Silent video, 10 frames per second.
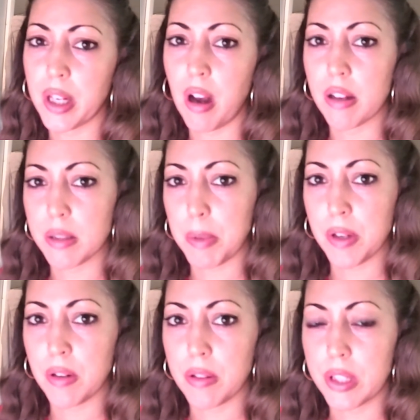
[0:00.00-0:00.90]

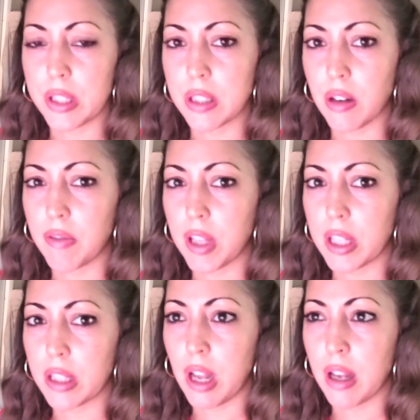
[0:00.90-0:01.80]
hospitals and stuff
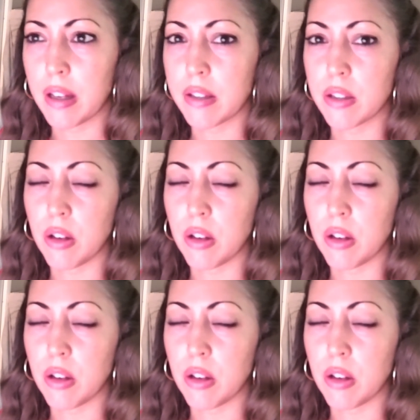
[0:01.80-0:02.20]
like that,